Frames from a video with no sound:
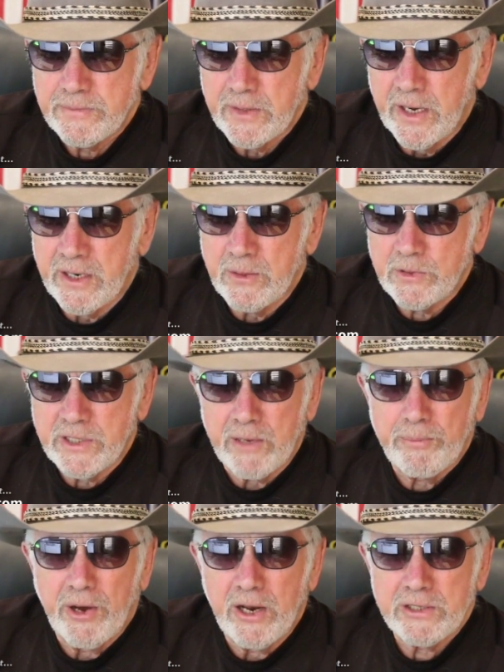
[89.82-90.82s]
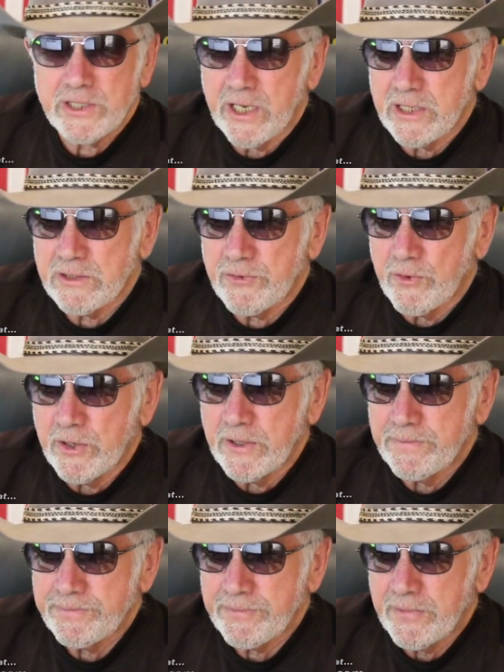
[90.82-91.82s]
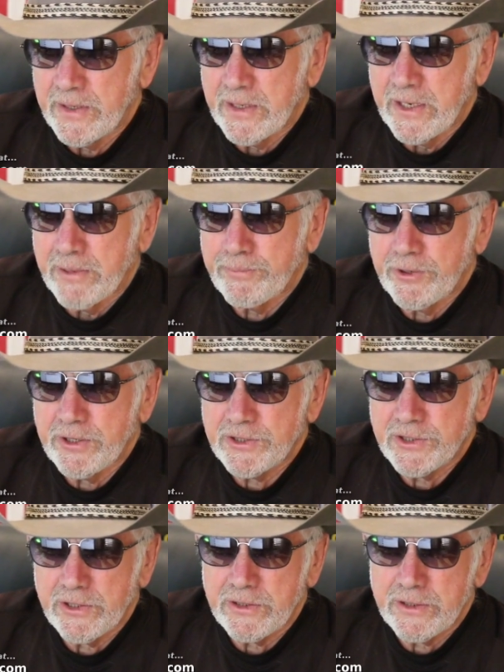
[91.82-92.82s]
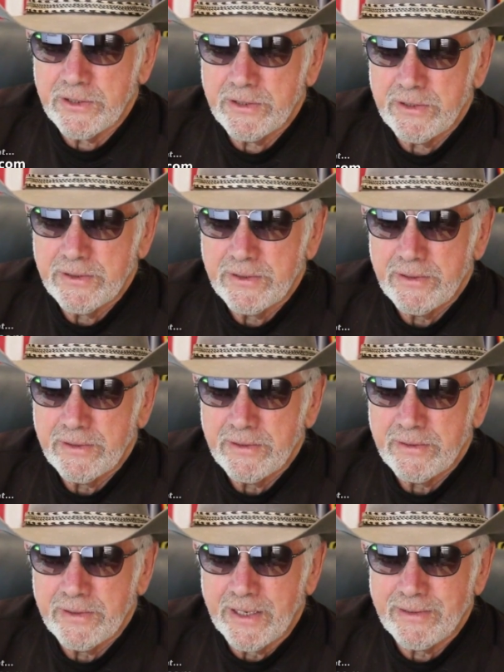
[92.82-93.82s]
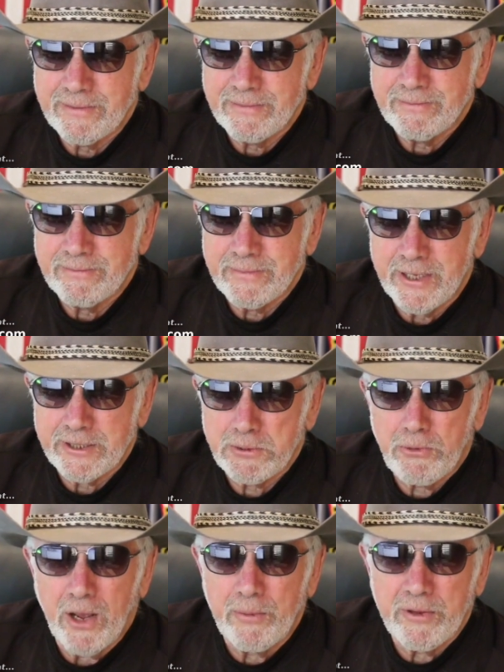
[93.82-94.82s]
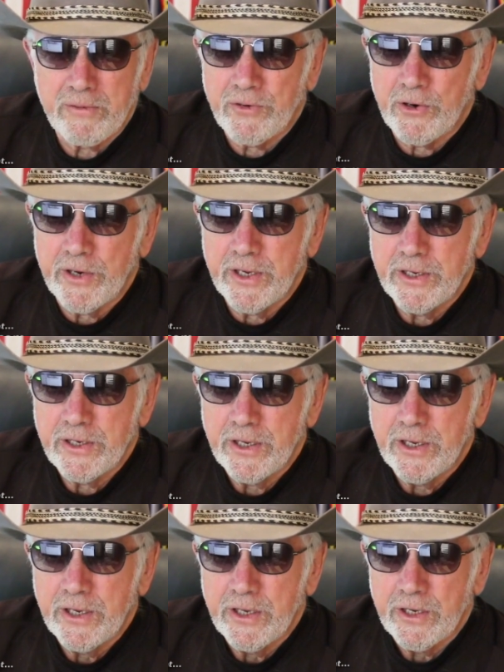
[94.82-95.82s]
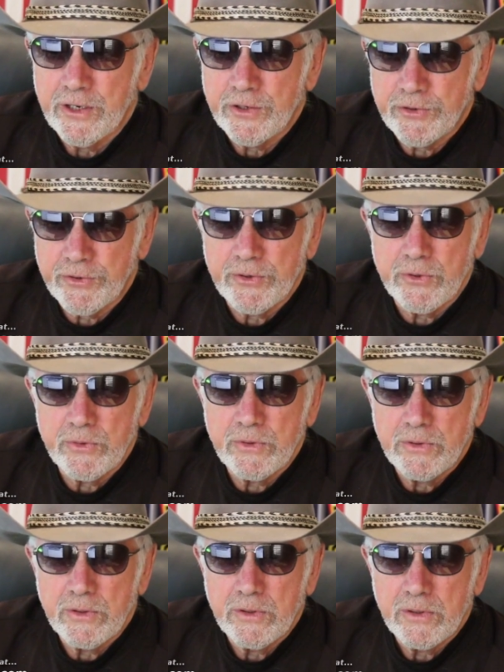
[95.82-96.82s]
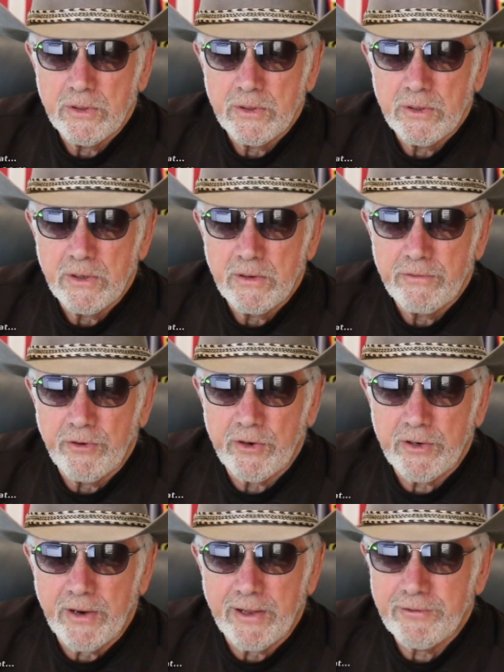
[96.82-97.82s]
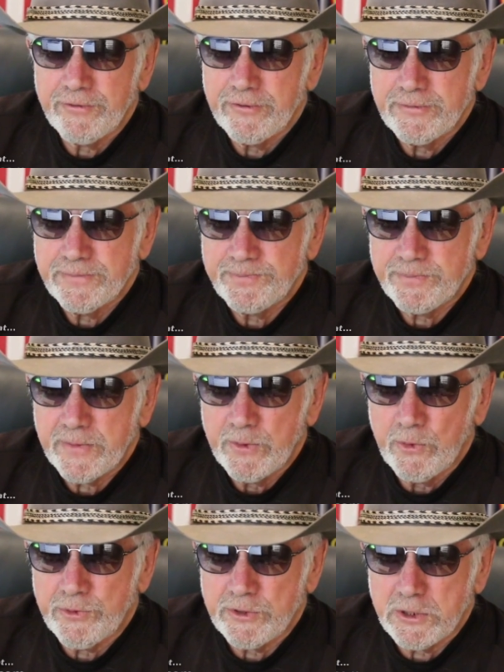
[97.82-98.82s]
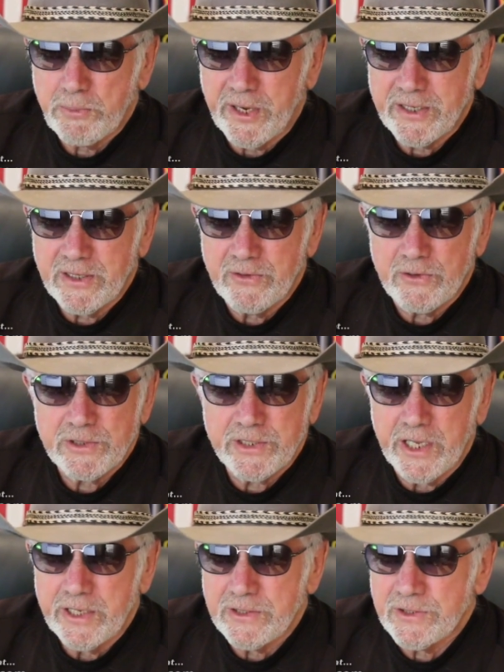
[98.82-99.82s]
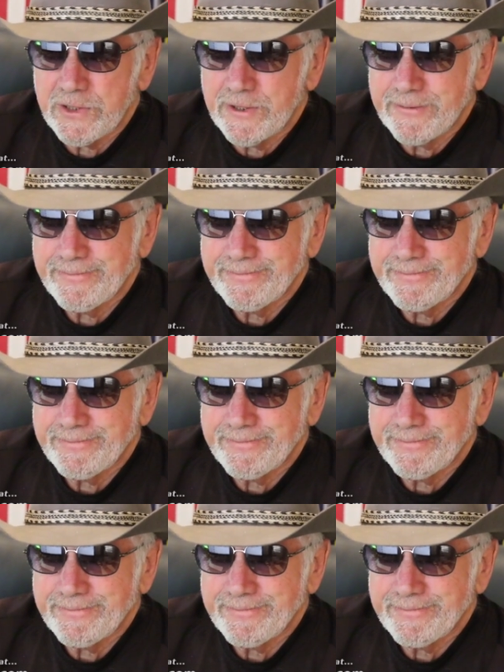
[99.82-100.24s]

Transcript: I don't know what they apologized for. I'm pretty certain that that's probably a very true photograph with respect to those dates.